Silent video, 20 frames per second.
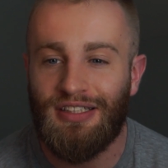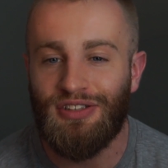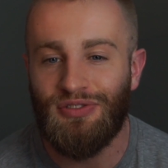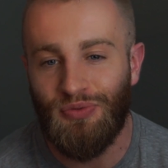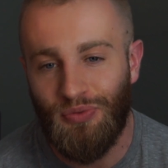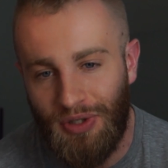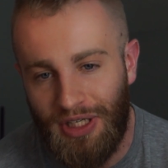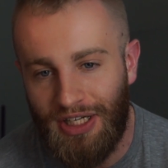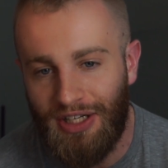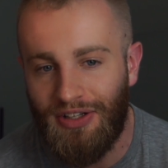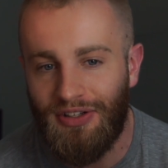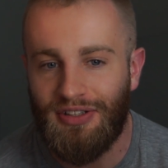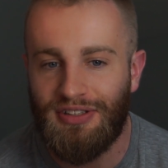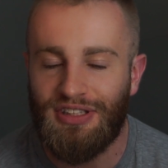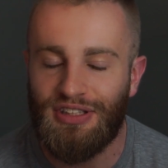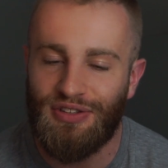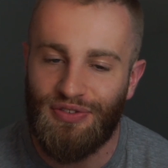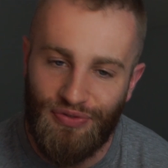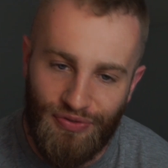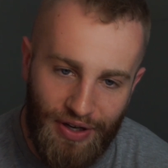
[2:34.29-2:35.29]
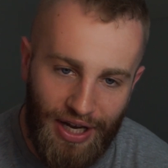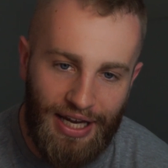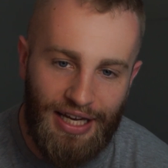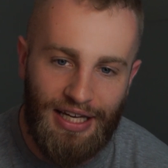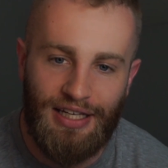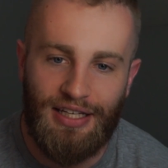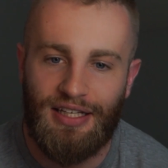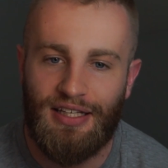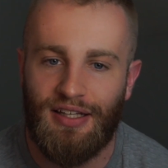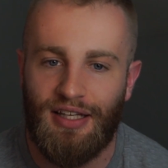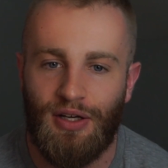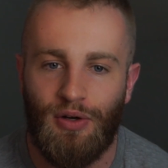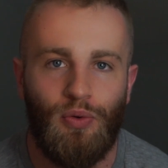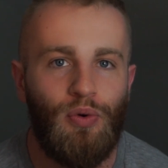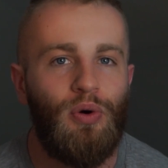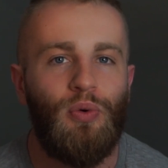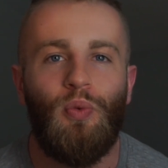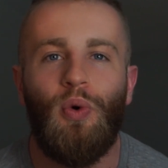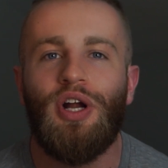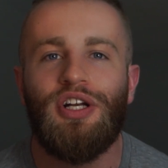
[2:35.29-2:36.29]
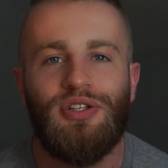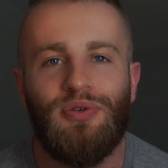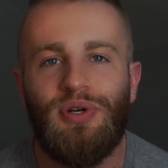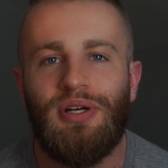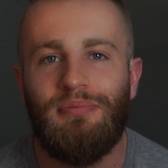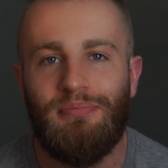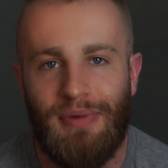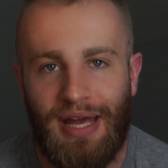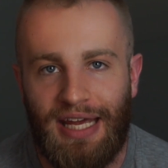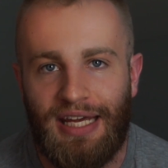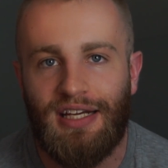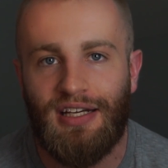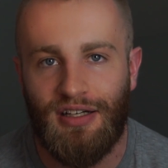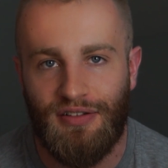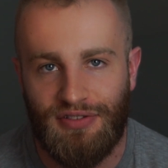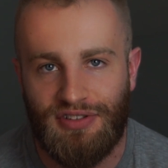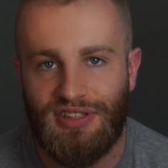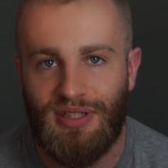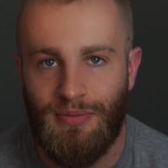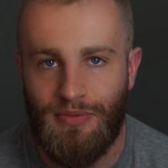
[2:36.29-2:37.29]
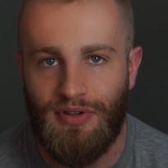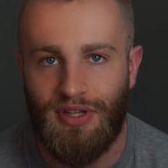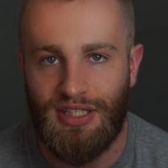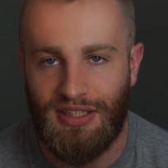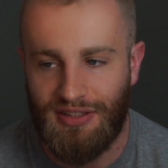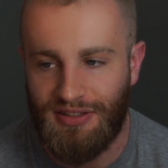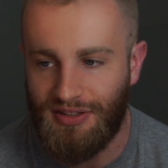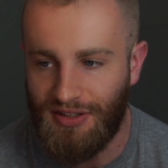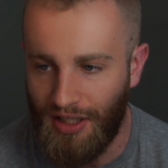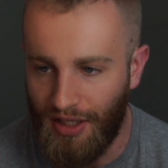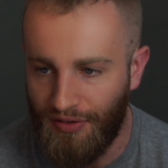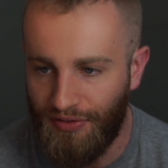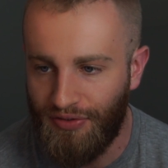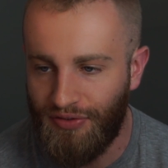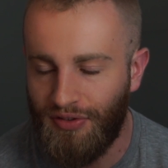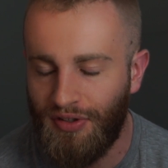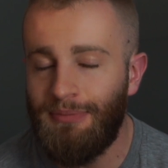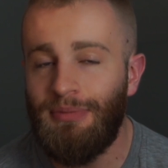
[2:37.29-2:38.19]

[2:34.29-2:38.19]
Is this real? Is this fake? Like, wh what do we make of some of this stuff?